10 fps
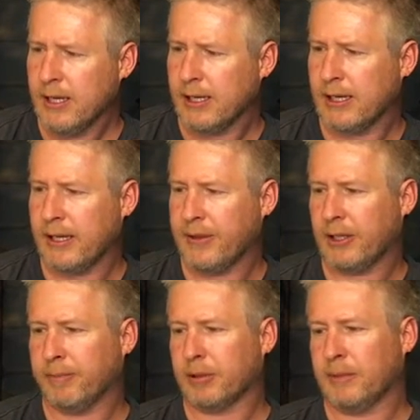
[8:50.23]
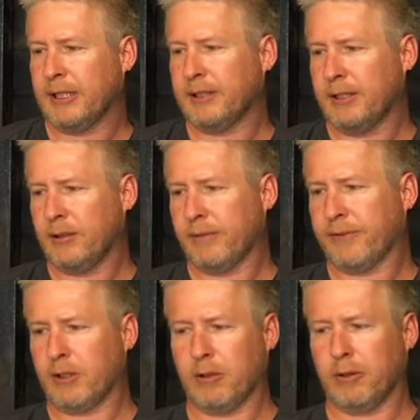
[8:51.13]
That'll probably continue to
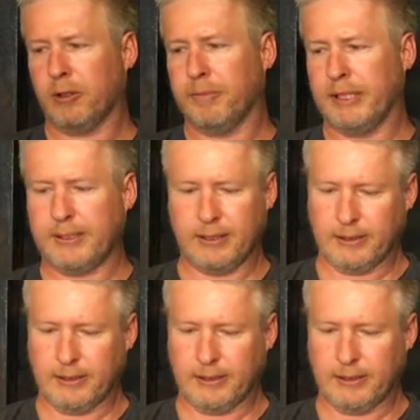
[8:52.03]
fall a little bit.